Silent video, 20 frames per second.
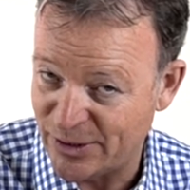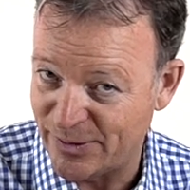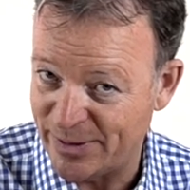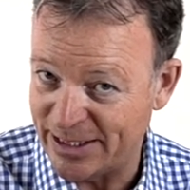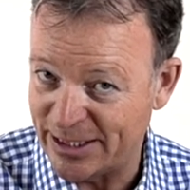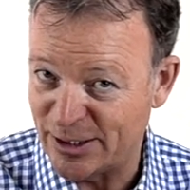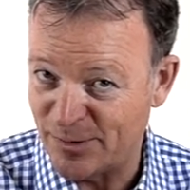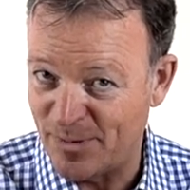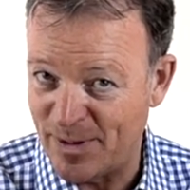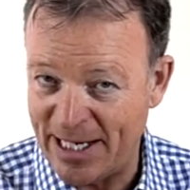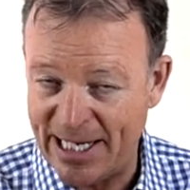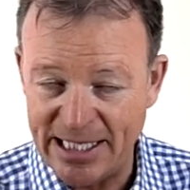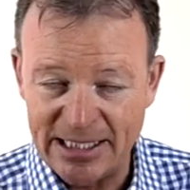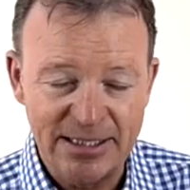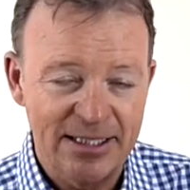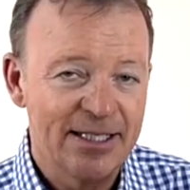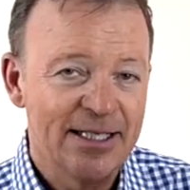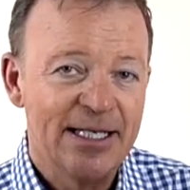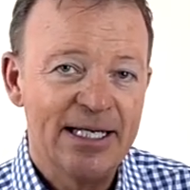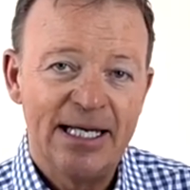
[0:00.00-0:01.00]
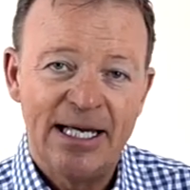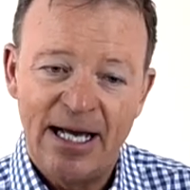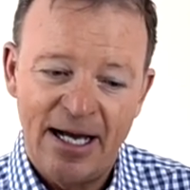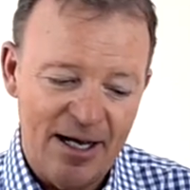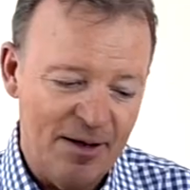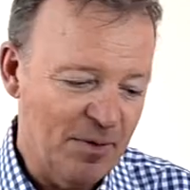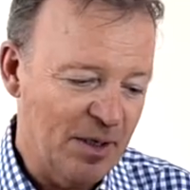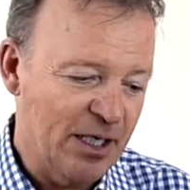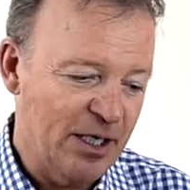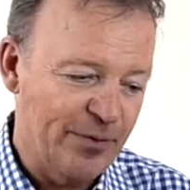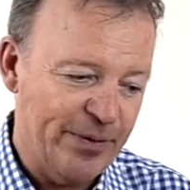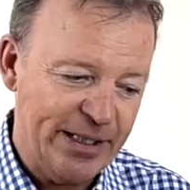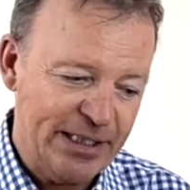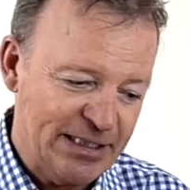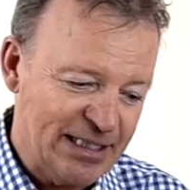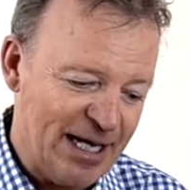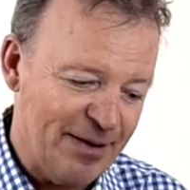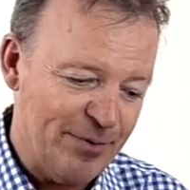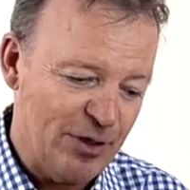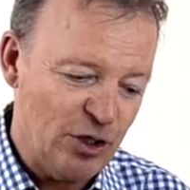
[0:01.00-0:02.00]
you to expect. I'm going to
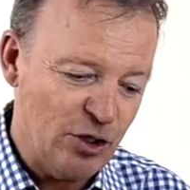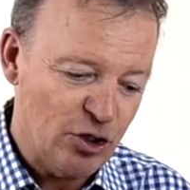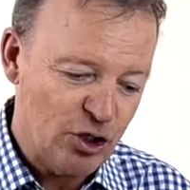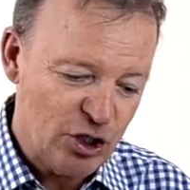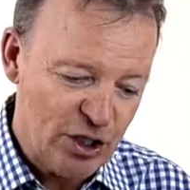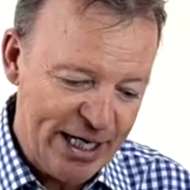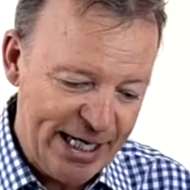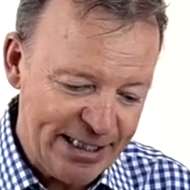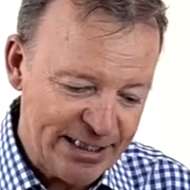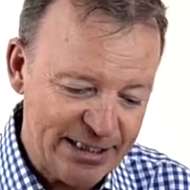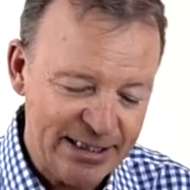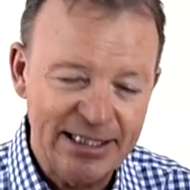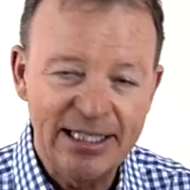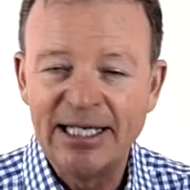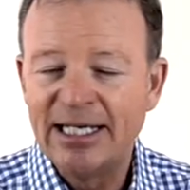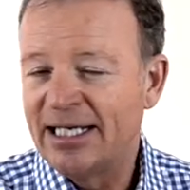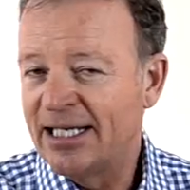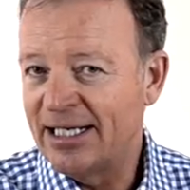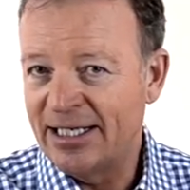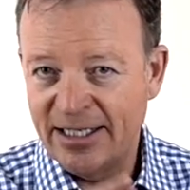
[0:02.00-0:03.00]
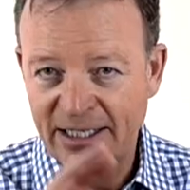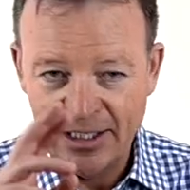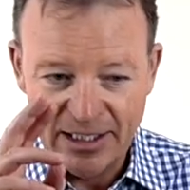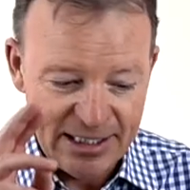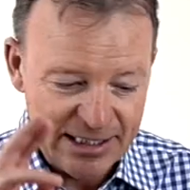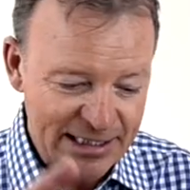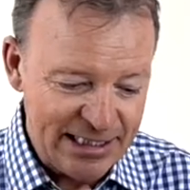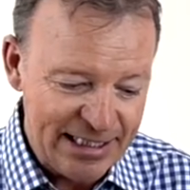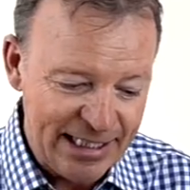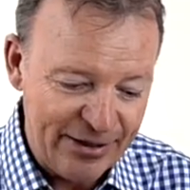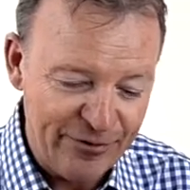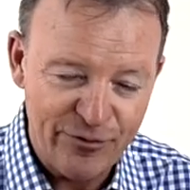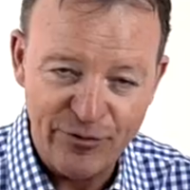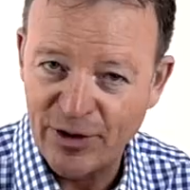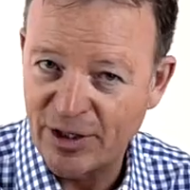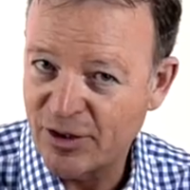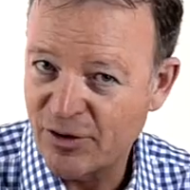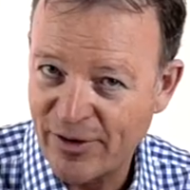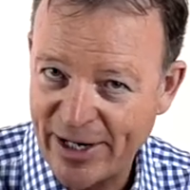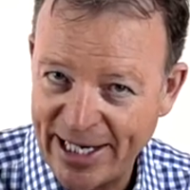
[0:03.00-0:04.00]
examine your chest,
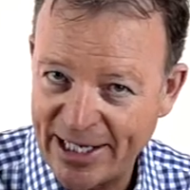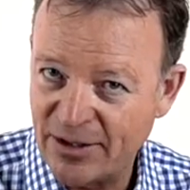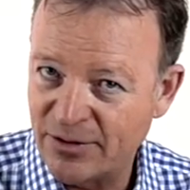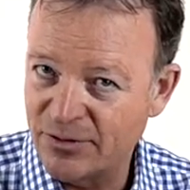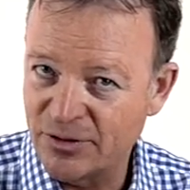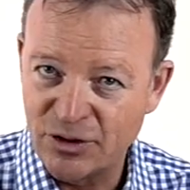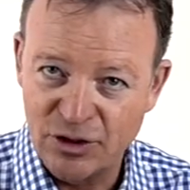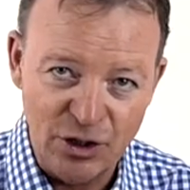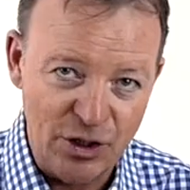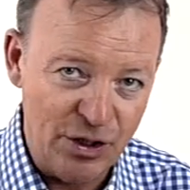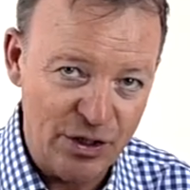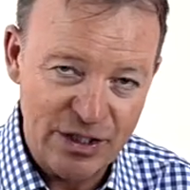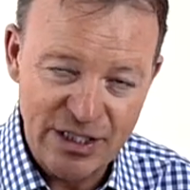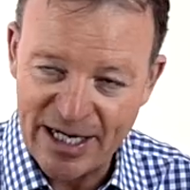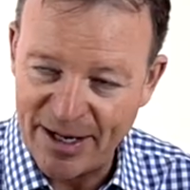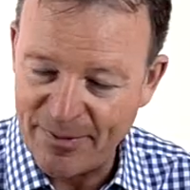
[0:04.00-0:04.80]
listening for crackles, do your